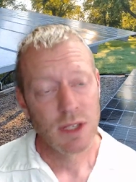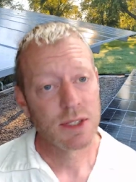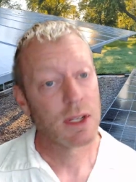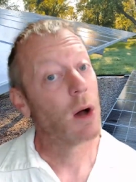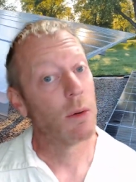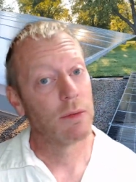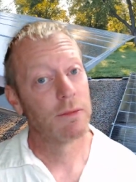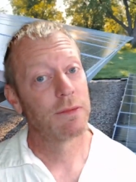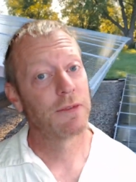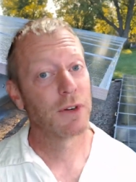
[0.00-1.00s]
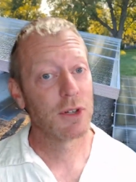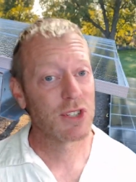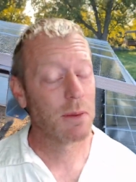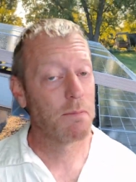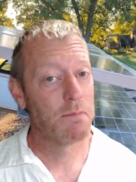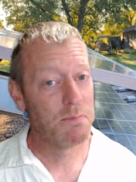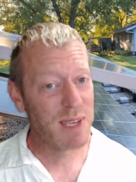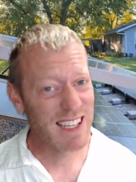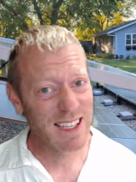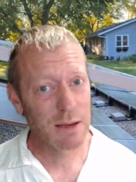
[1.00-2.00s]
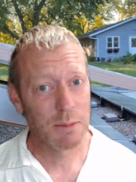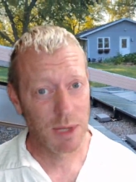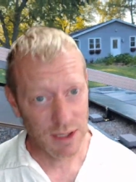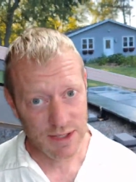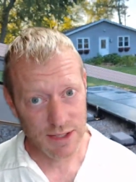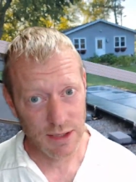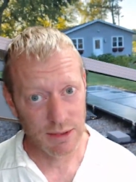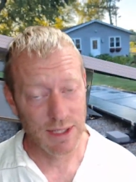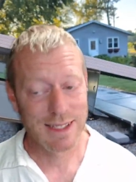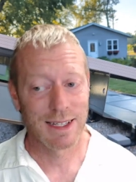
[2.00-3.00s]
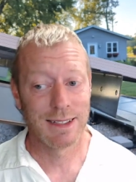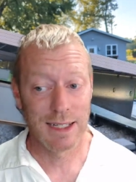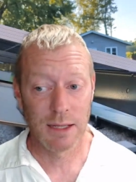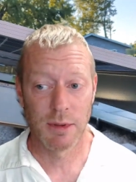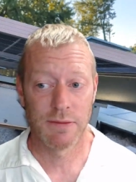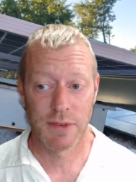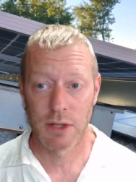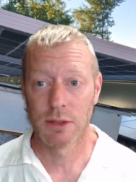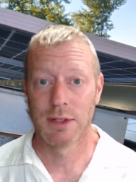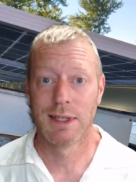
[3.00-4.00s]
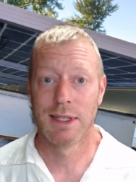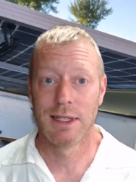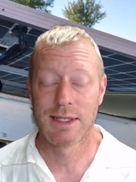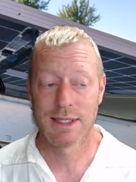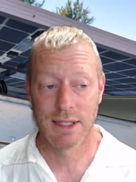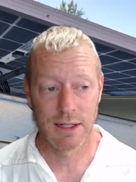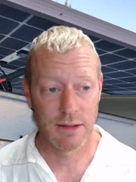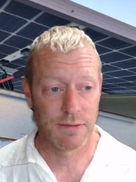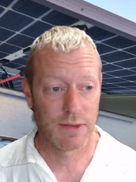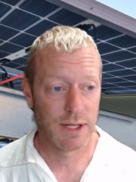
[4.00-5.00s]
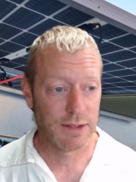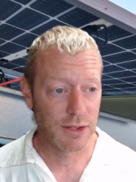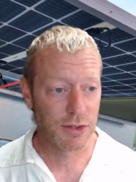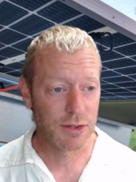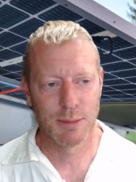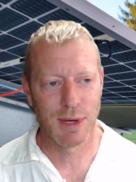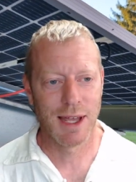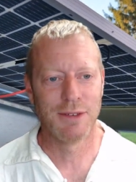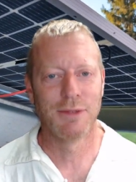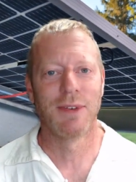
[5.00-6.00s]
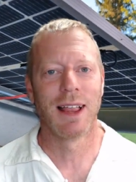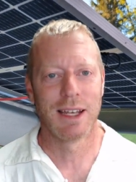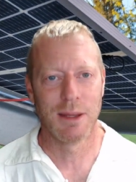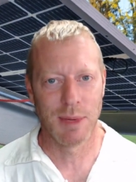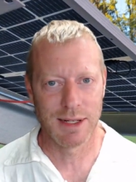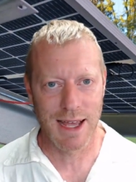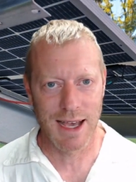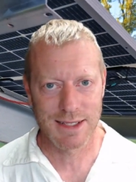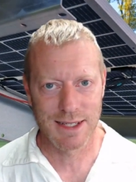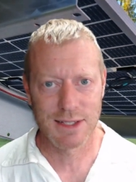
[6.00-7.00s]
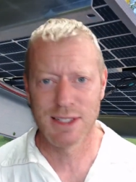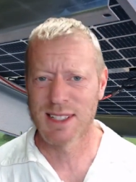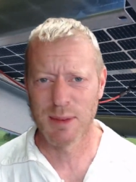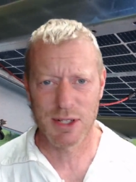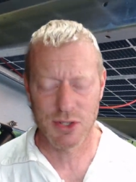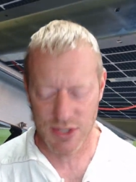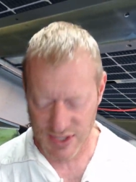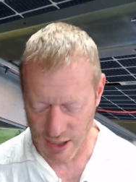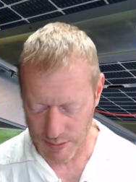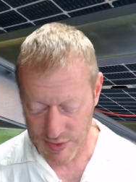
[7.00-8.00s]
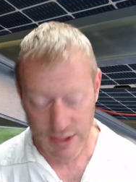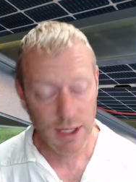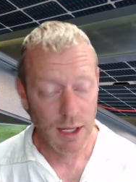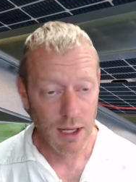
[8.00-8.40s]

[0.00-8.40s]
So, first big milestone is I did get my federal incentive. I had to validate my taxes, did some extra steps